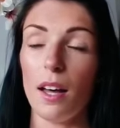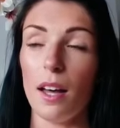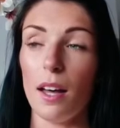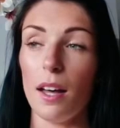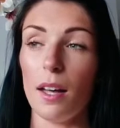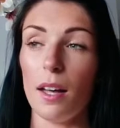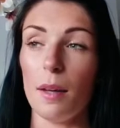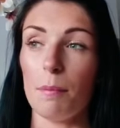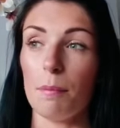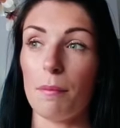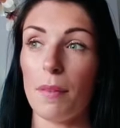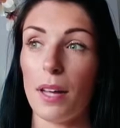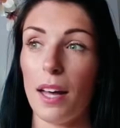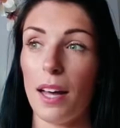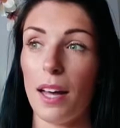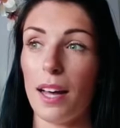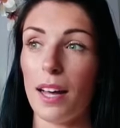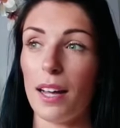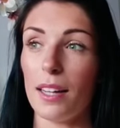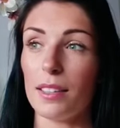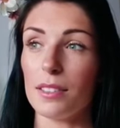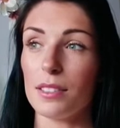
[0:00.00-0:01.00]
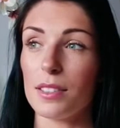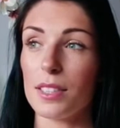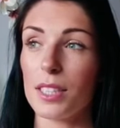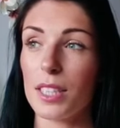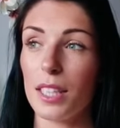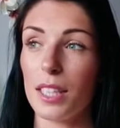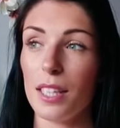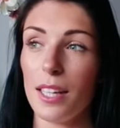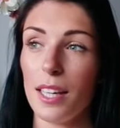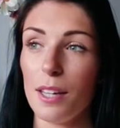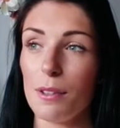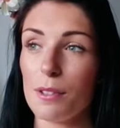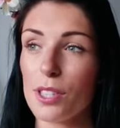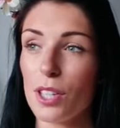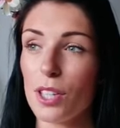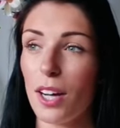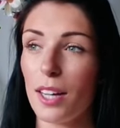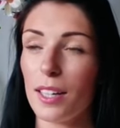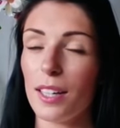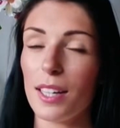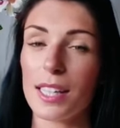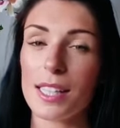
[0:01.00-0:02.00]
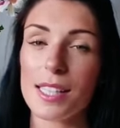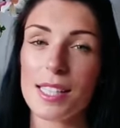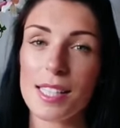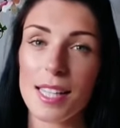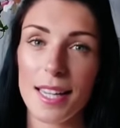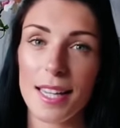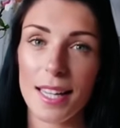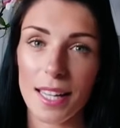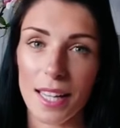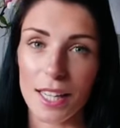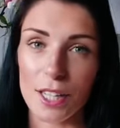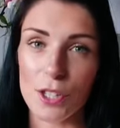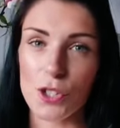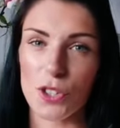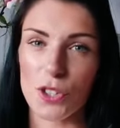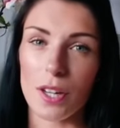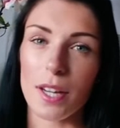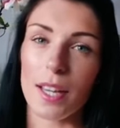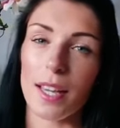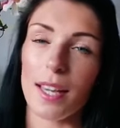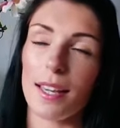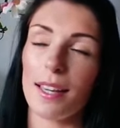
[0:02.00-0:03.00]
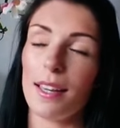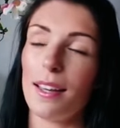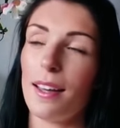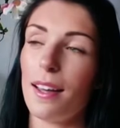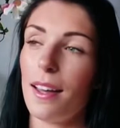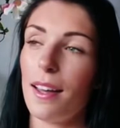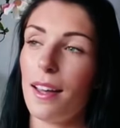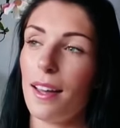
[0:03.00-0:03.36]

and it was kind of like teenagery,